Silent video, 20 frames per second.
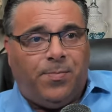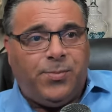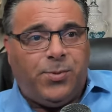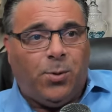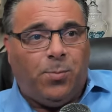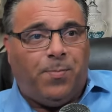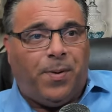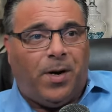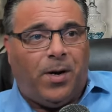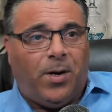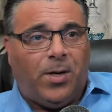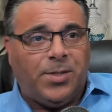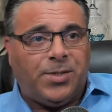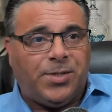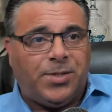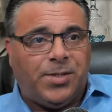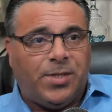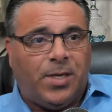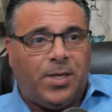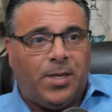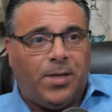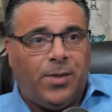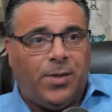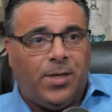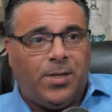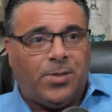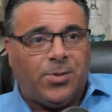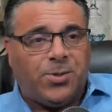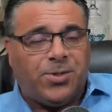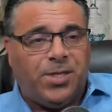Two parents uh,
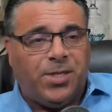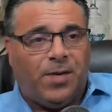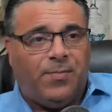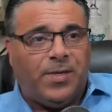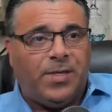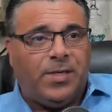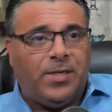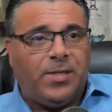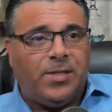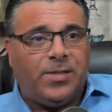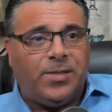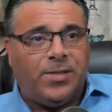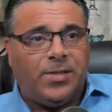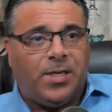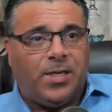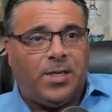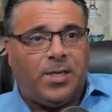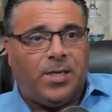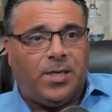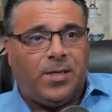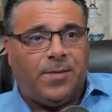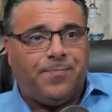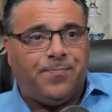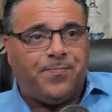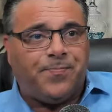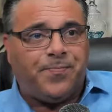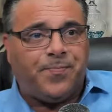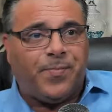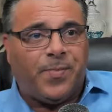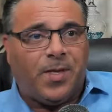in their 70s uh, um,
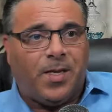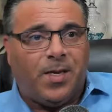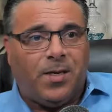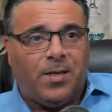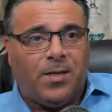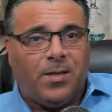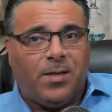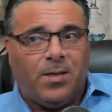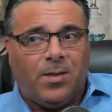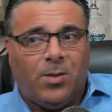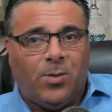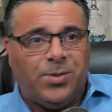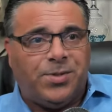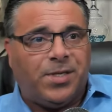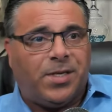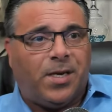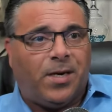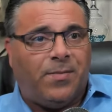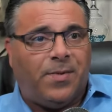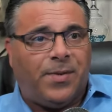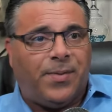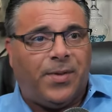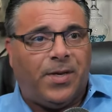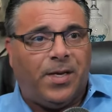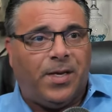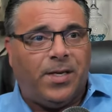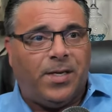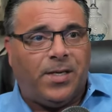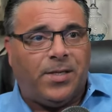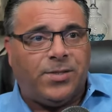losing
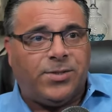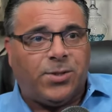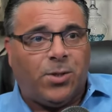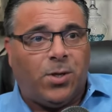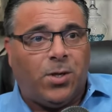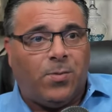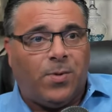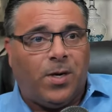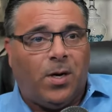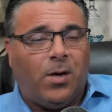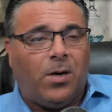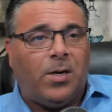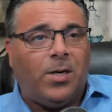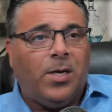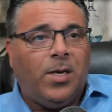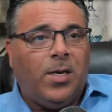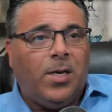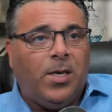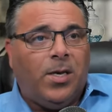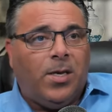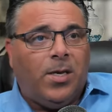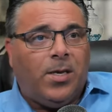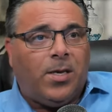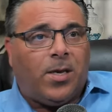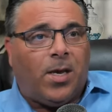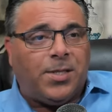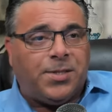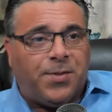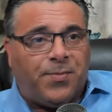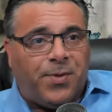everything. And so here we are.
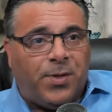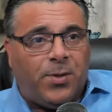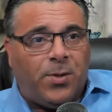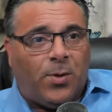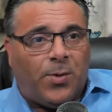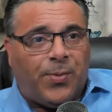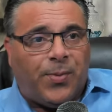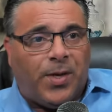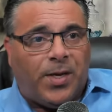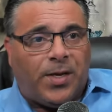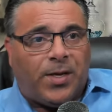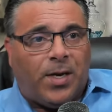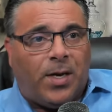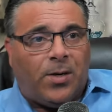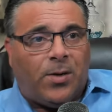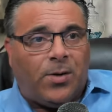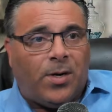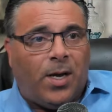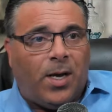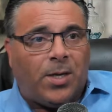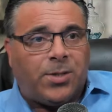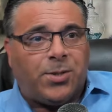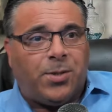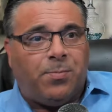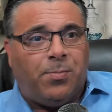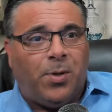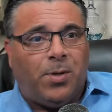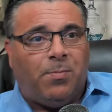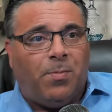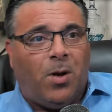Guys, if you don't think I don't
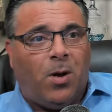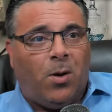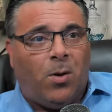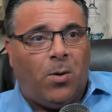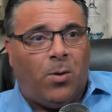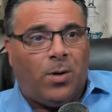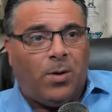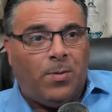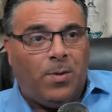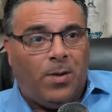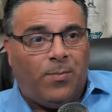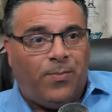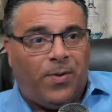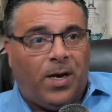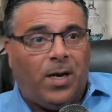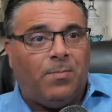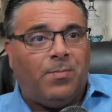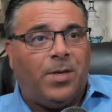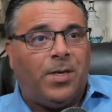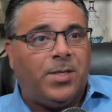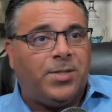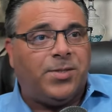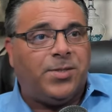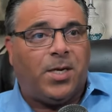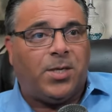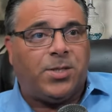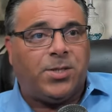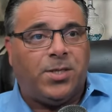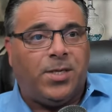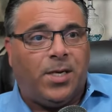actually put my own family in
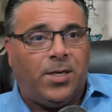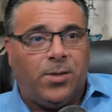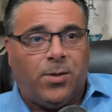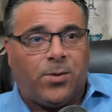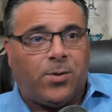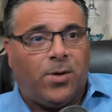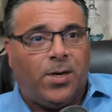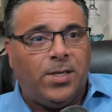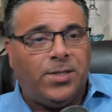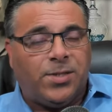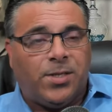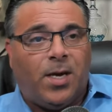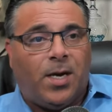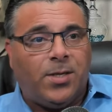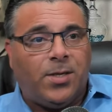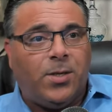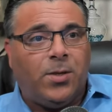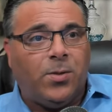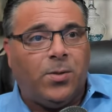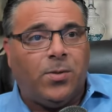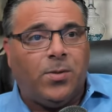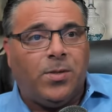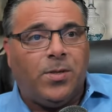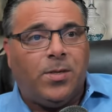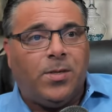Section A, you're crazy. I do.